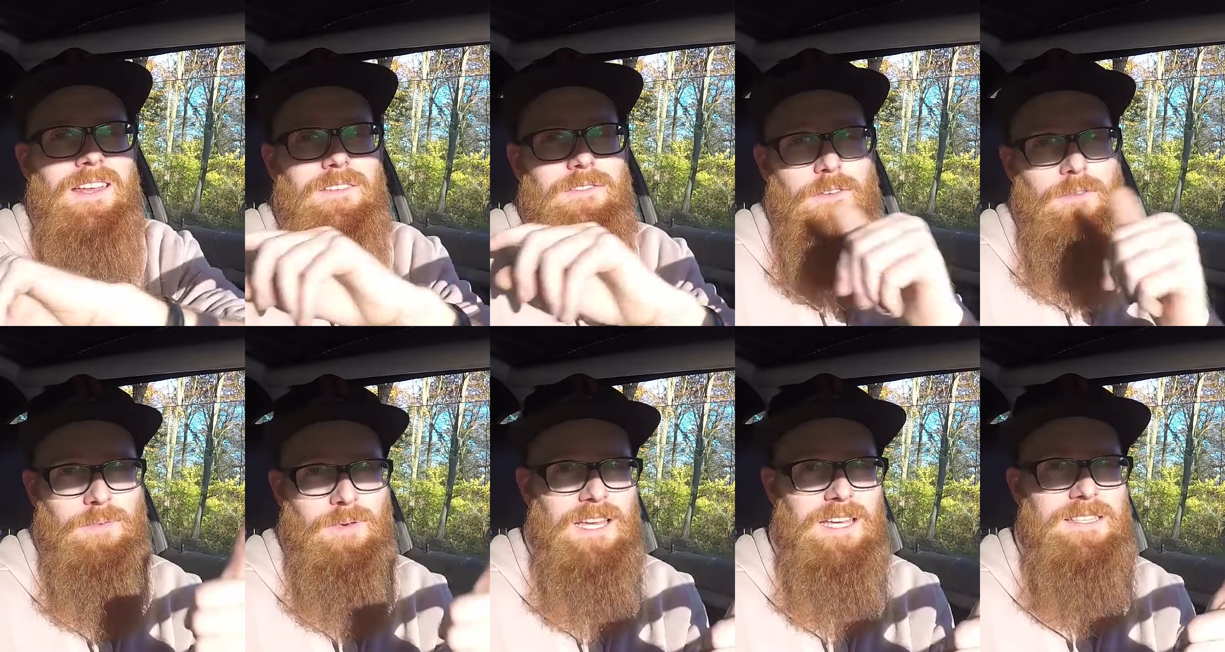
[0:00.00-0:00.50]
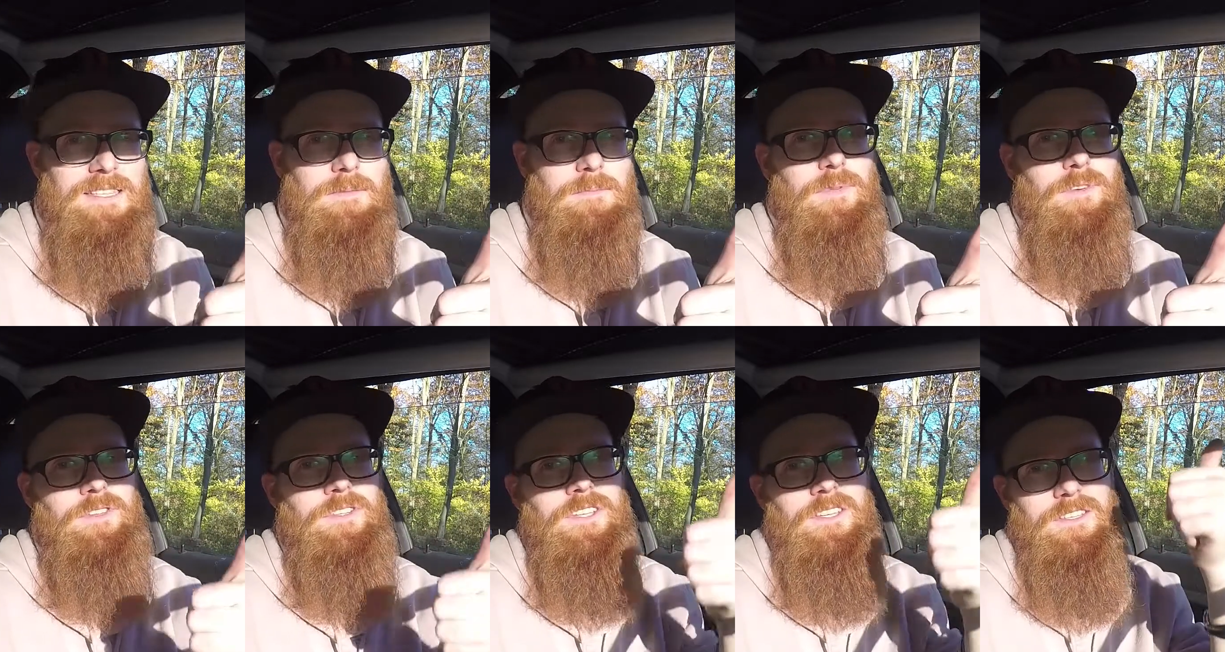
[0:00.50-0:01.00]
need to replace the
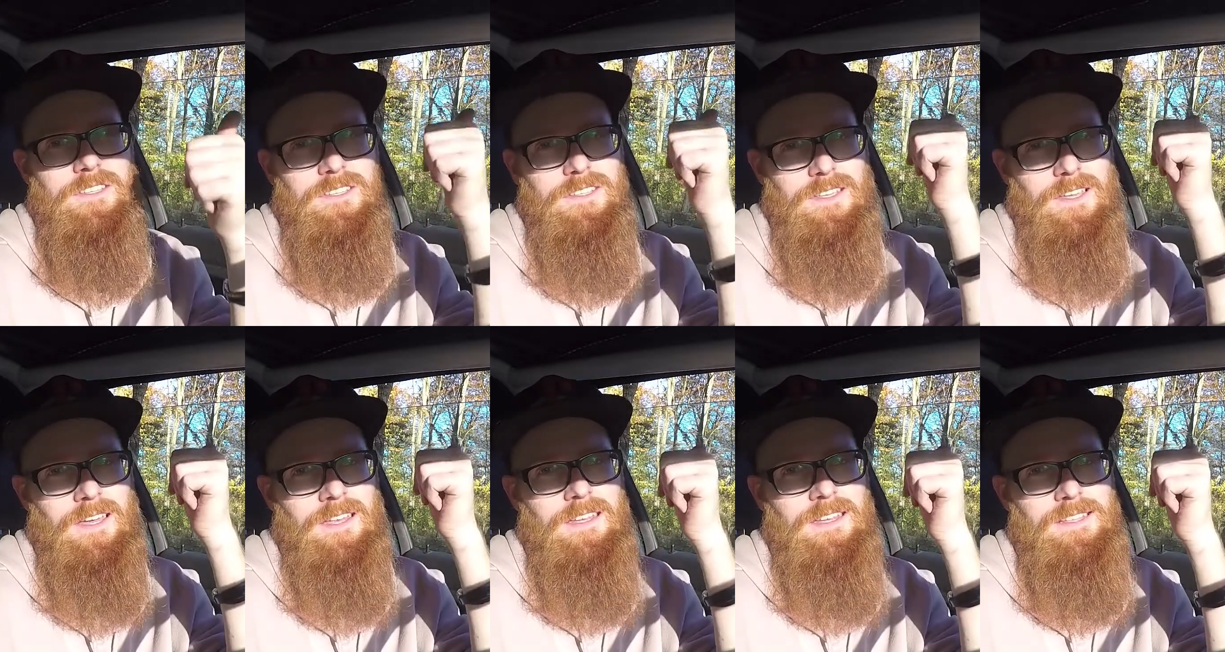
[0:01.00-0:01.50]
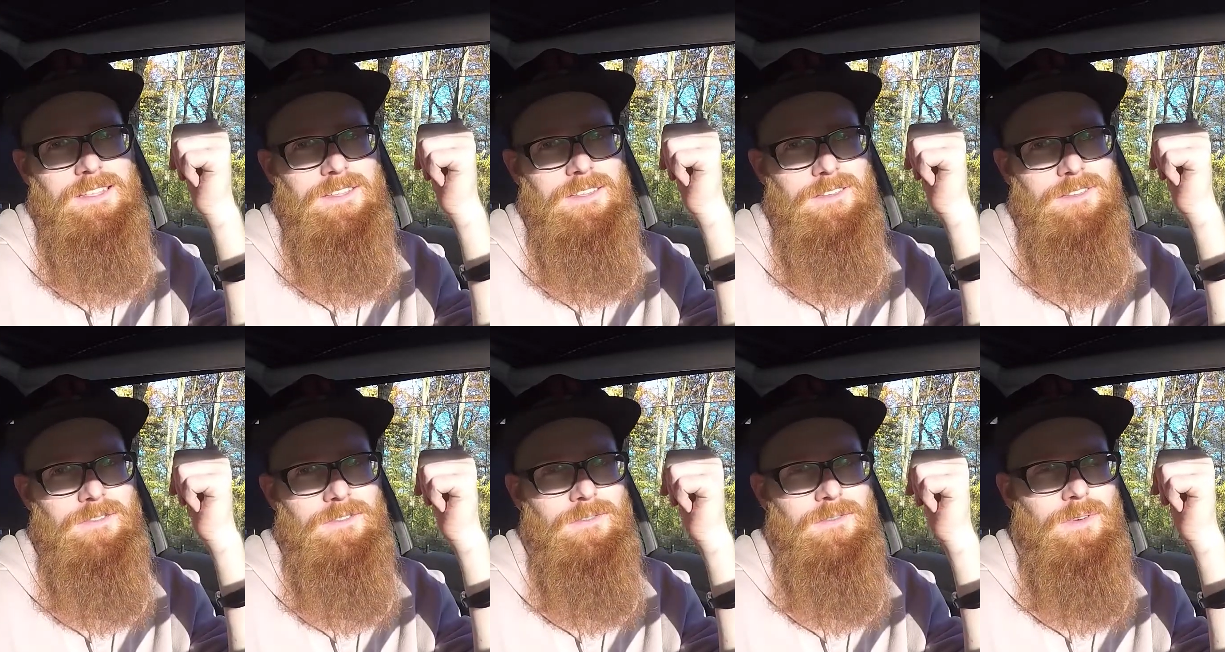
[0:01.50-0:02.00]
bushes. I need
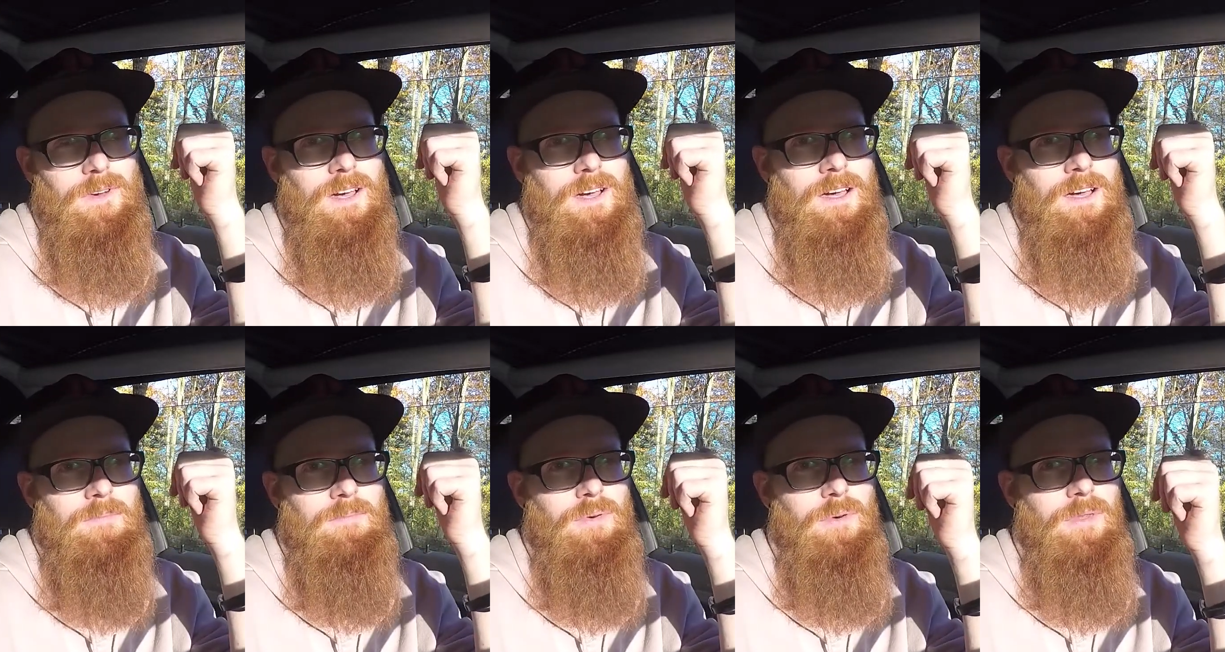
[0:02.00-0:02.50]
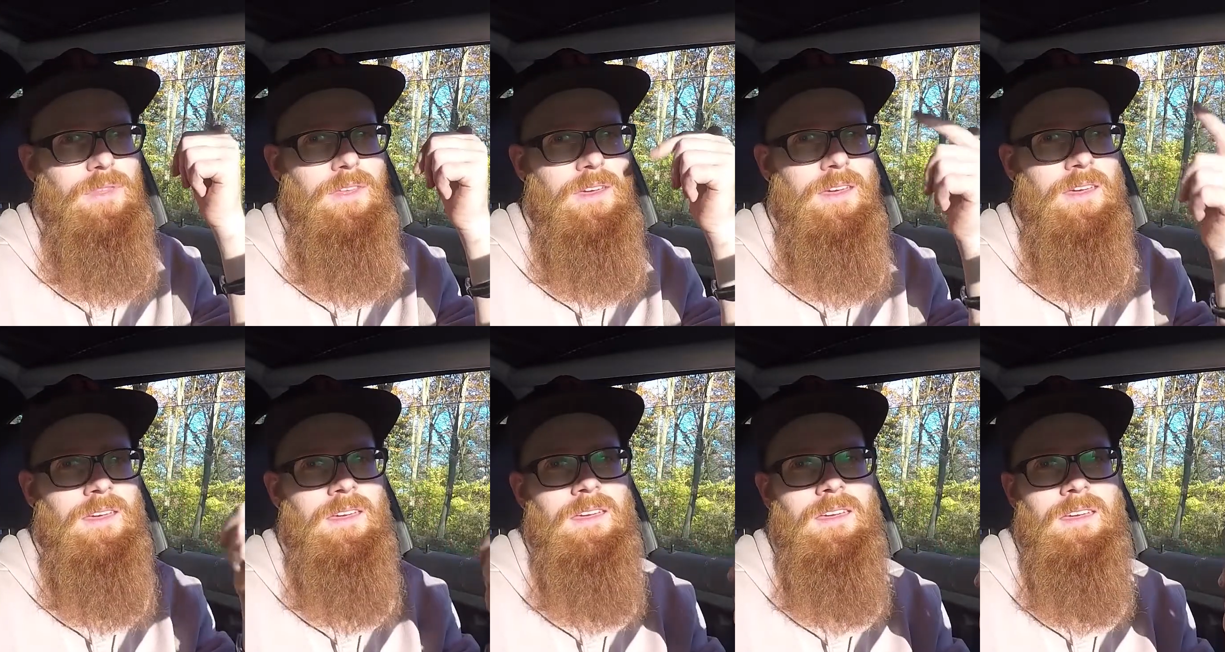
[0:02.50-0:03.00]
to put
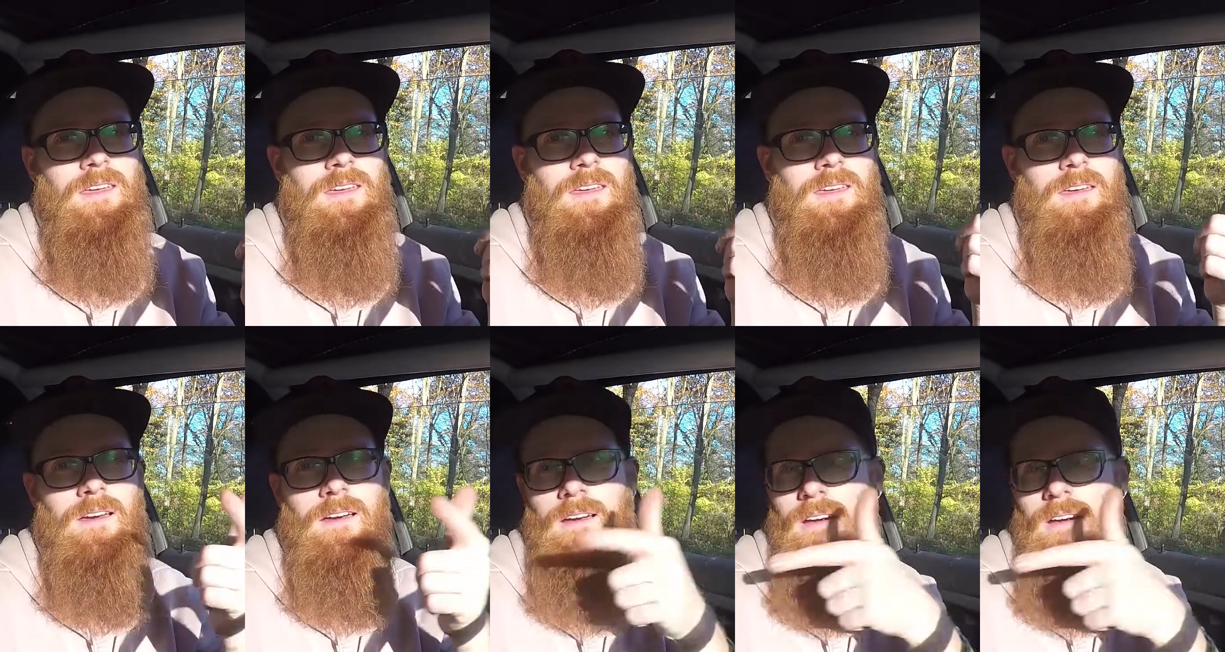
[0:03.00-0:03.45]
a